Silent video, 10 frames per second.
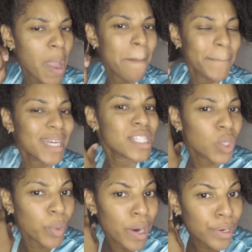But it
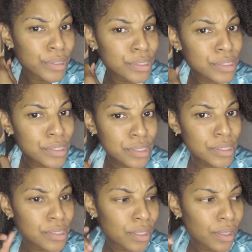still works.
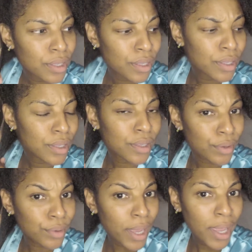
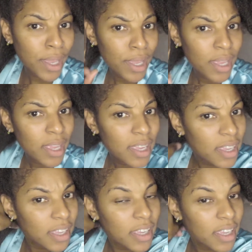Okay.
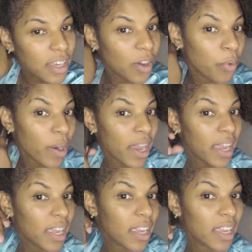
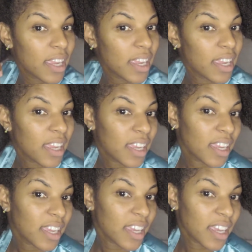Alright.
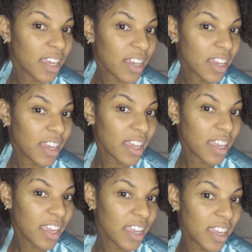
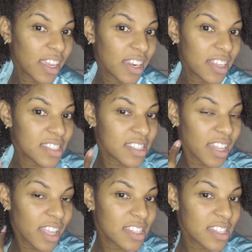Okay, that's that